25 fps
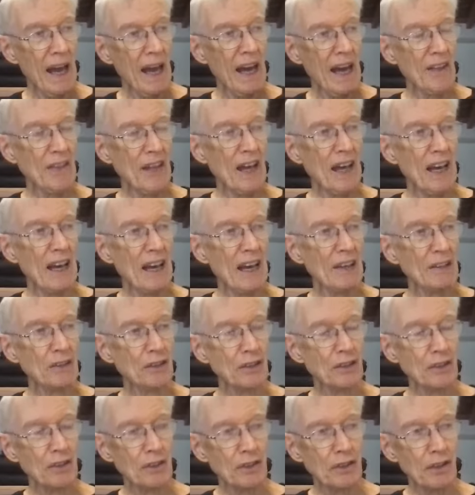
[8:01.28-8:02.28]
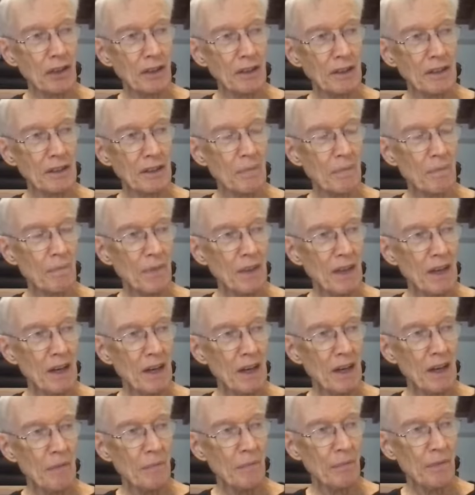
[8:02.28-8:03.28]
And then at a certain
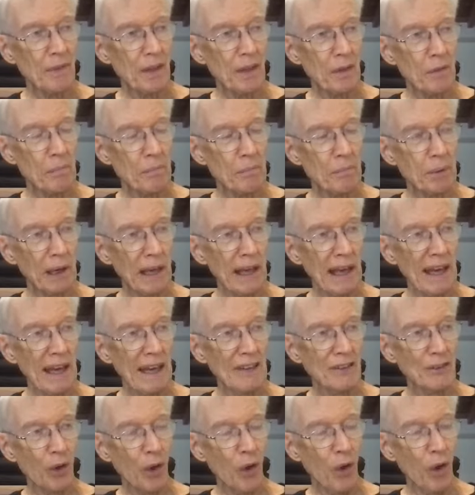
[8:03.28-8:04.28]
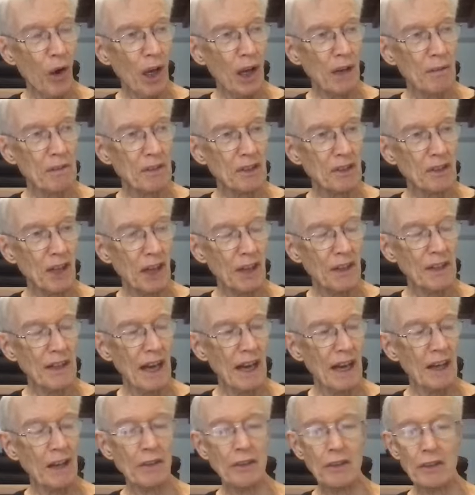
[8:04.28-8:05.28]
place, all of a sudden,
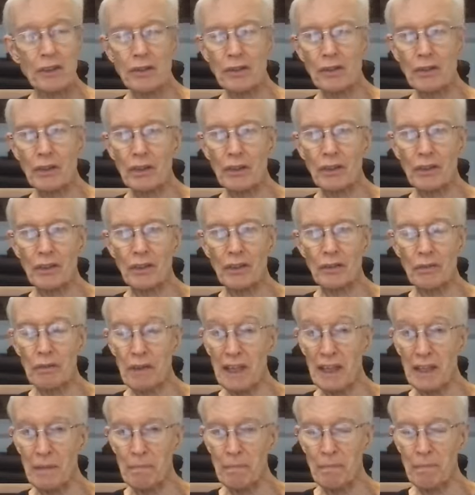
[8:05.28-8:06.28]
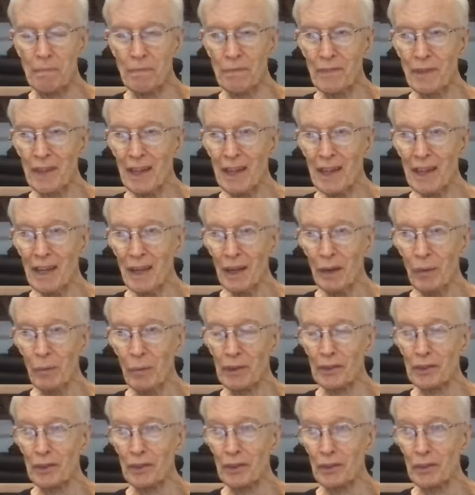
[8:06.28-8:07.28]
I understood the dream,
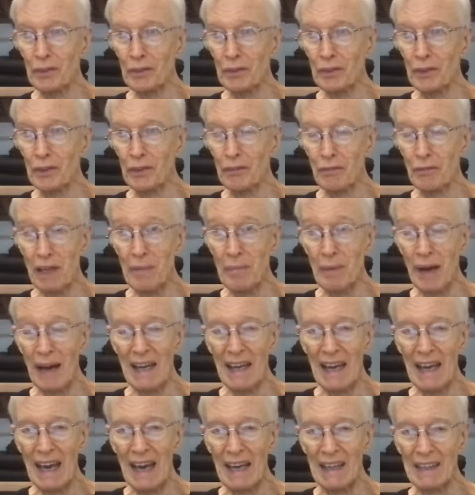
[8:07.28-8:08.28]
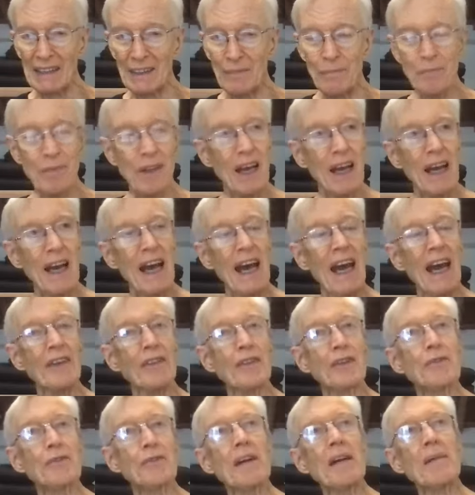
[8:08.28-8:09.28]
but the, the dream I had.
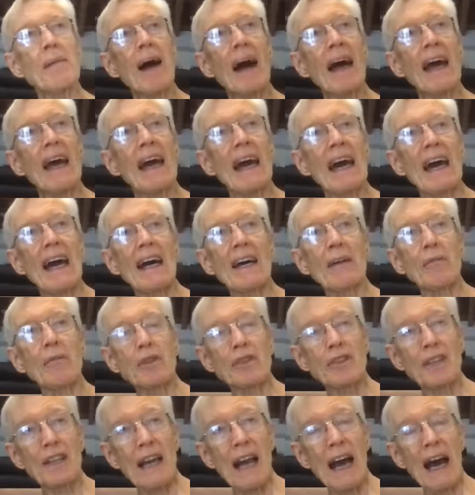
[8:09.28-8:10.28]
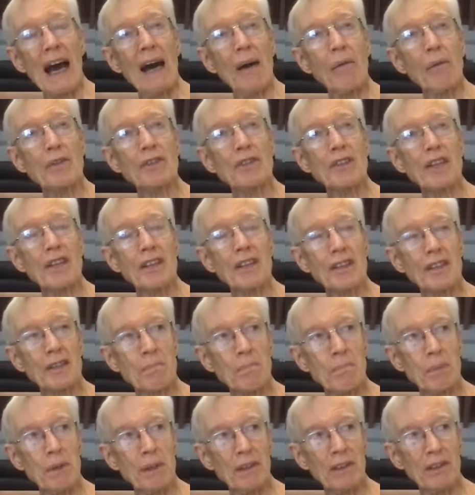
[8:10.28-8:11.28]
And the dream I had was that I was in this
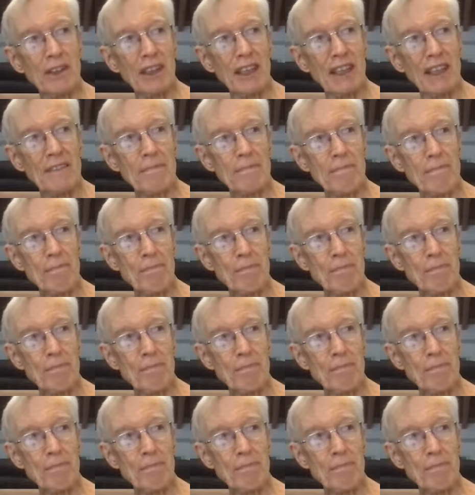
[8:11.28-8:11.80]
building,